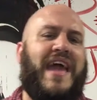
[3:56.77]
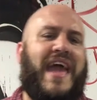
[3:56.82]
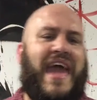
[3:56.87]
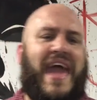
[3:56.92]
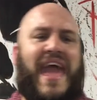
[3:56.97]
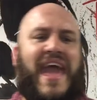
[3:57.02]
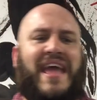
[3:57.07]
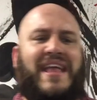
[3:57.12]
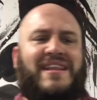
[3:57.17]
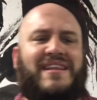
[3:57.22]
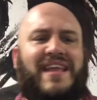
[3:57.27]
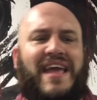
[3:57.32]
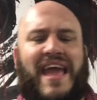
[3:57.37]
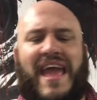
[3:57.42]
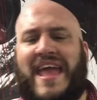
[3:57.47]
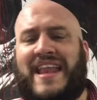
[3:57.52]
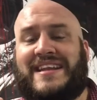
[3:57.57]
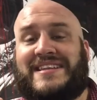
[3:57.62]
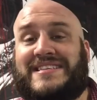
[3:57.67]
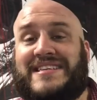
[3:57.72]
and
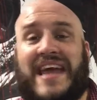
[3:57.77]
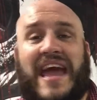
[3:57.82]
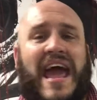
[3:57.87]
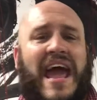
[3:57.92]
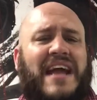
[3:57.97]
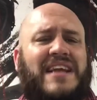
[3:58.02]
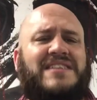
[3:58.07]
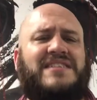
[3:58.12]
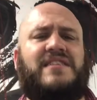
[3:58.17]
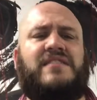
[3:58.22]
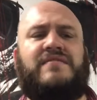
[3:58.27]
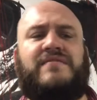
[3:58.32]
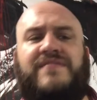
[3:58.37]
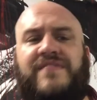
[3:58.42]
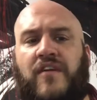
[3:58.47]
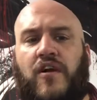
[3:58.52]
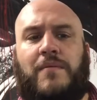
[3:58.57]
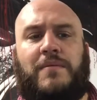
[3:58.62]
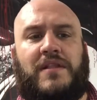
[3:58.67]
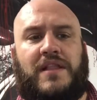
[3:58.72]
attacked
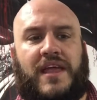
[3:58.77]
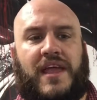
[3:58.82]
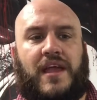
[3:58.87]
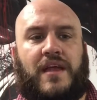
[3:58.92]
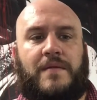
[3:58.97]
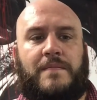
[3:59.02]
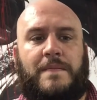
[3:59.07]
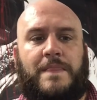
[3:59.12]
verbally.